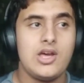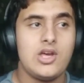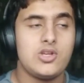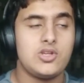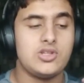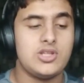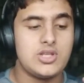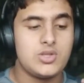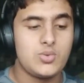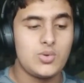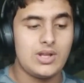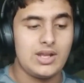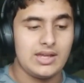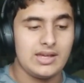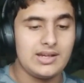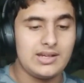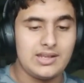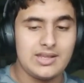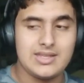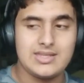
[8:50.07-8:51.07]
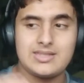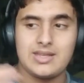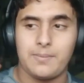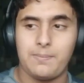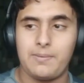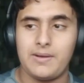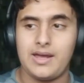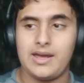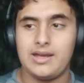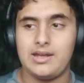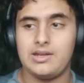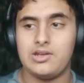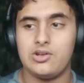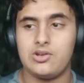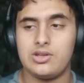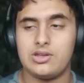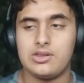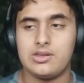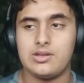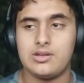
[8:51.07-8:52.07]
So this will increase supply
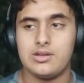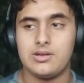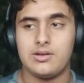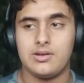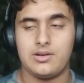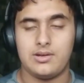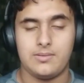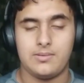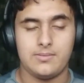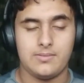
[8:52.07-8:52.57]
during the